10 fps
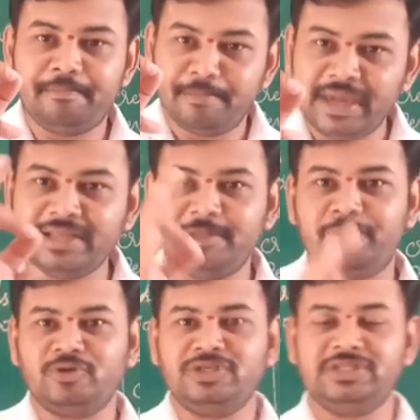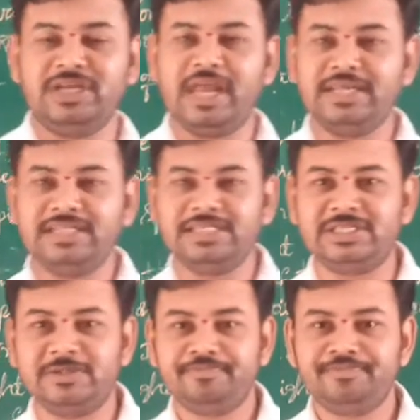make the procession like
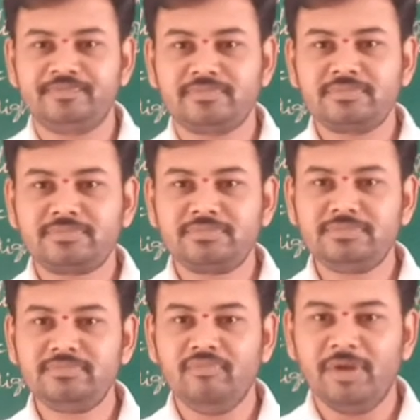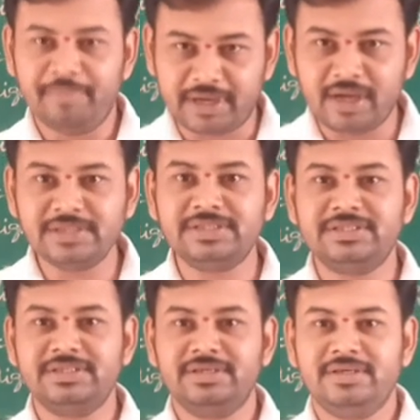this? Because